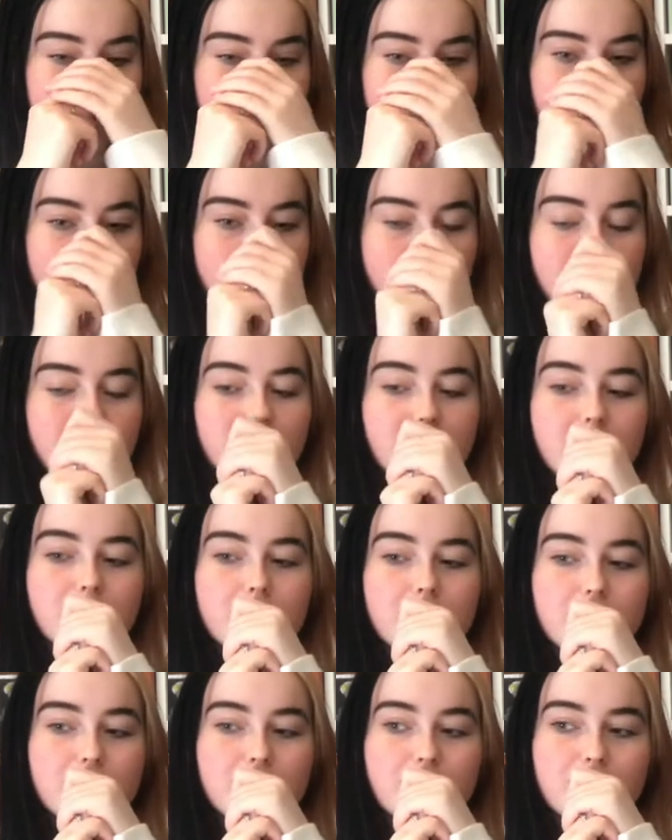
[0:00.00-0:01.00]

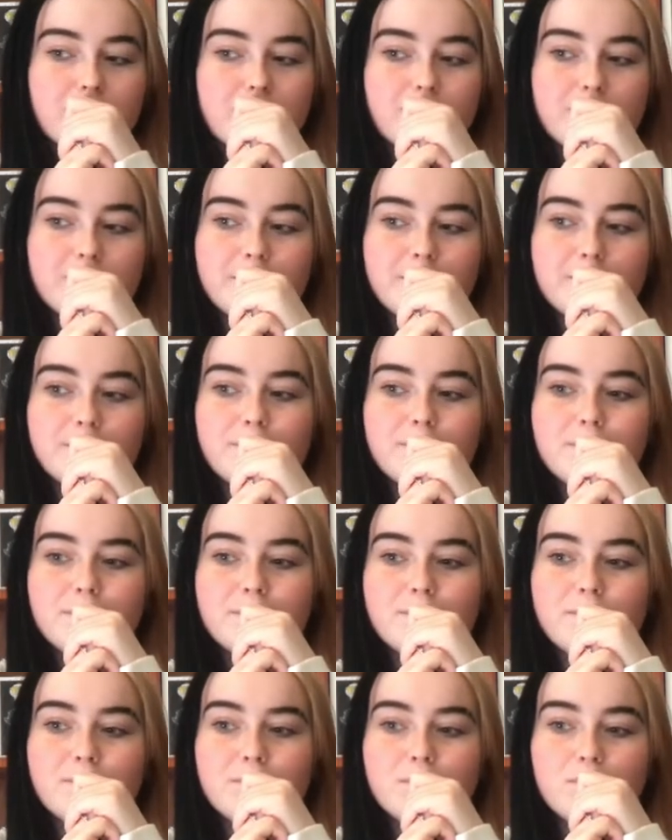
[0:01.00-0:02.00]

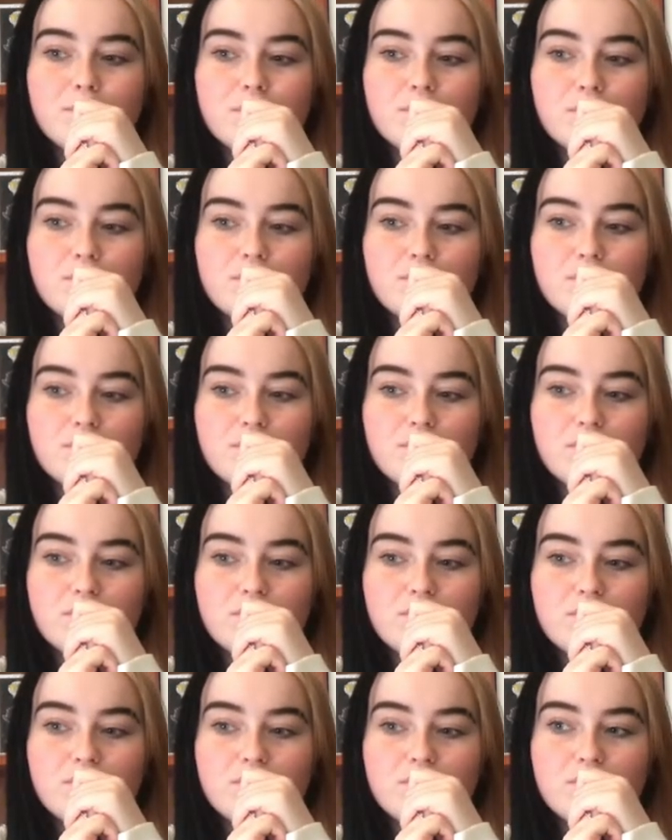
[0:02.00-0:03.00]

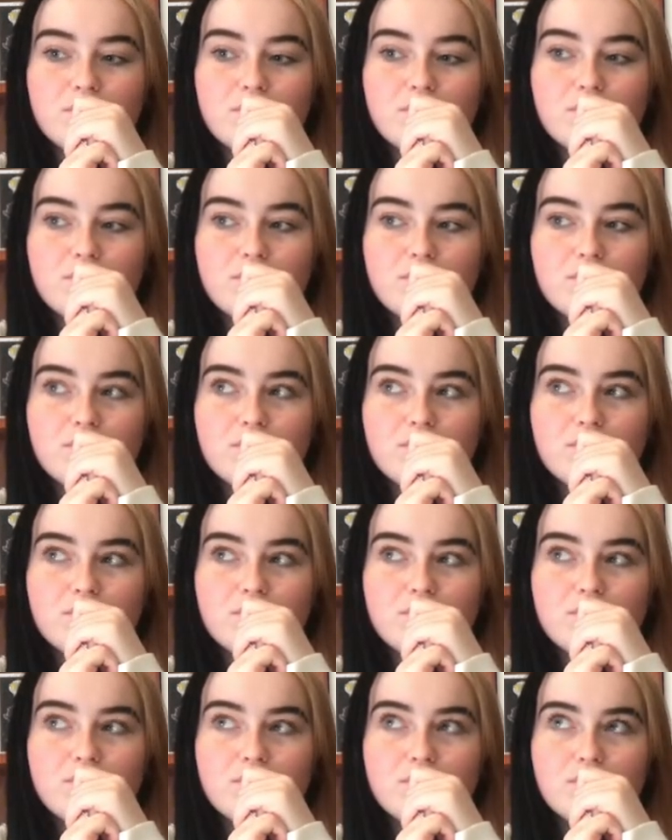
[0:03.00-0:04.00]

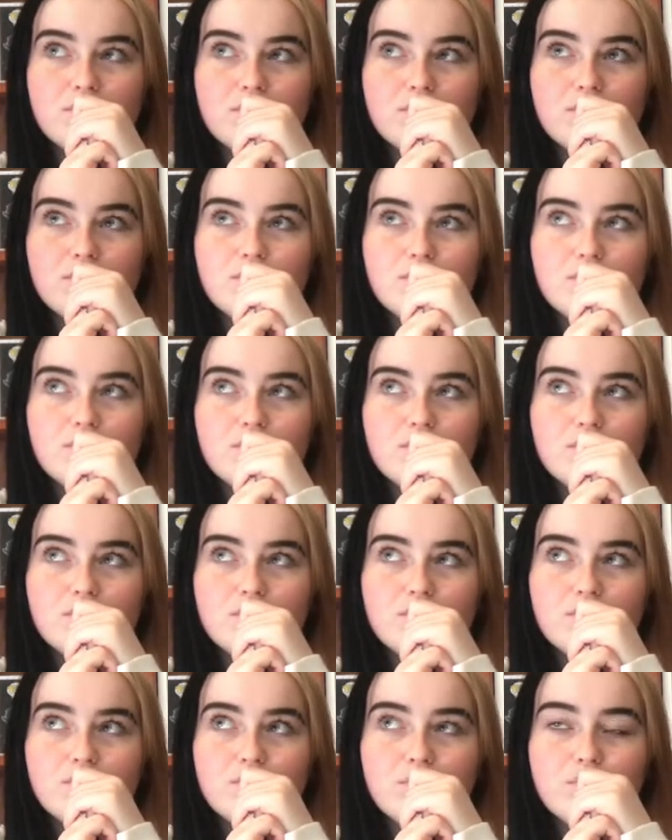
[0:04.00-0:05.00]

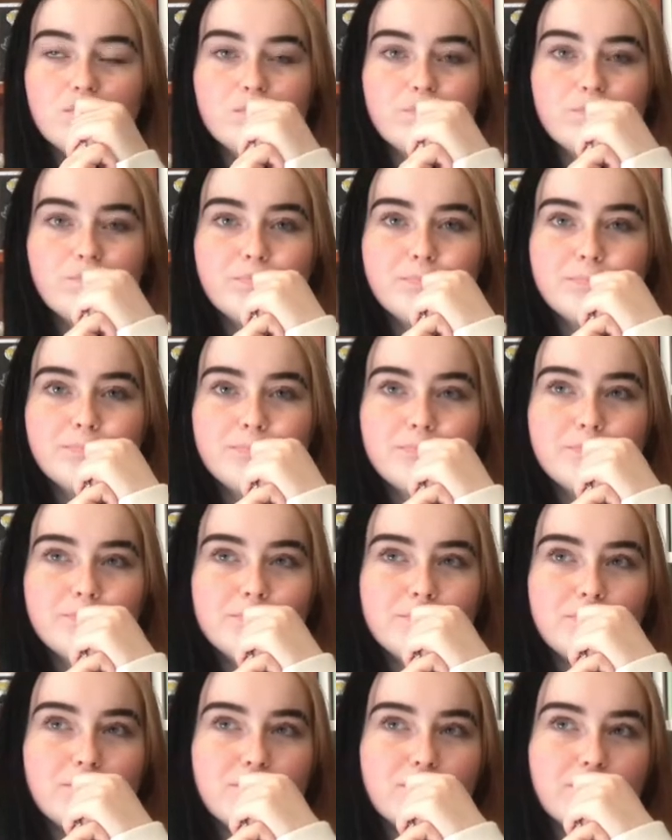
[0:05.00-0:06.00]

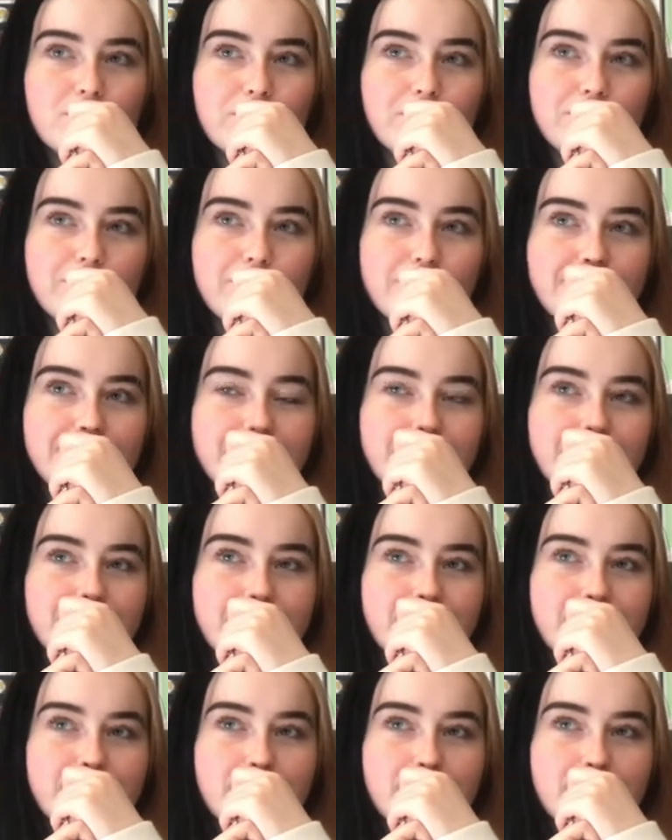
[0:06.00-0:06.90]
(silent)